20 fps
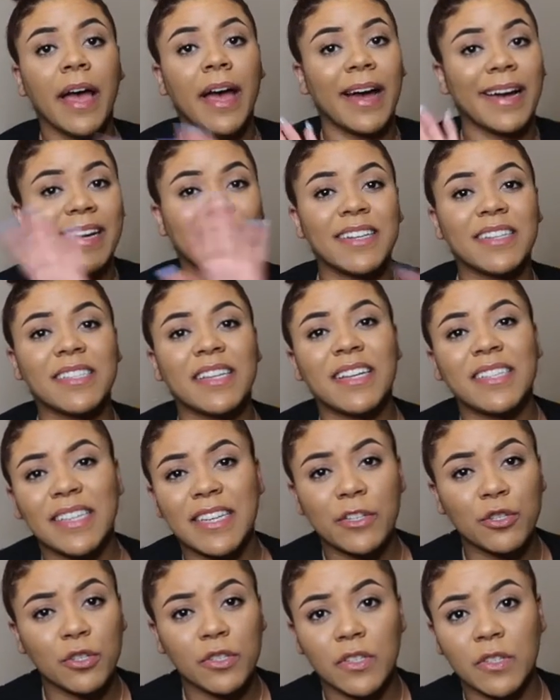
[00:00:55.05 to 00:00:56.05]
I got a size
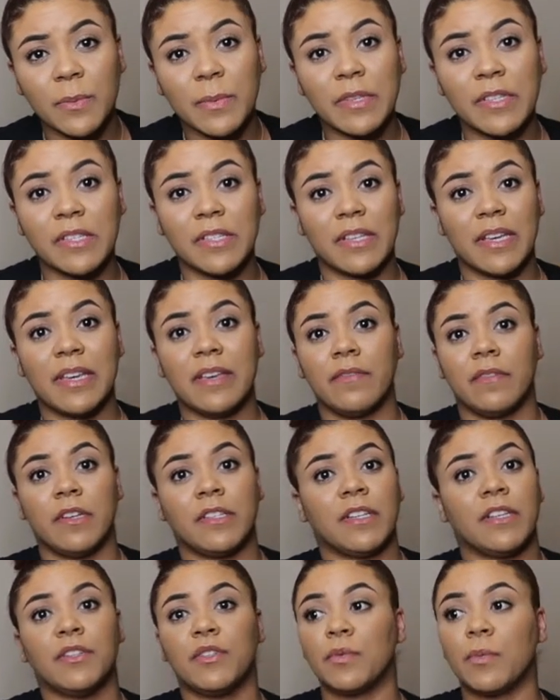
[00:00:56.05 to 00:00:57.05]
8 just to be safe
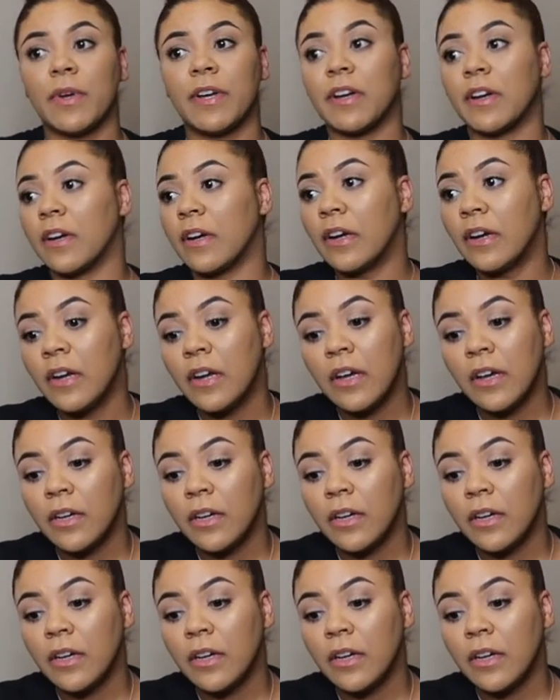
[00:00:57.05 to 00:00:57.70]
because I swear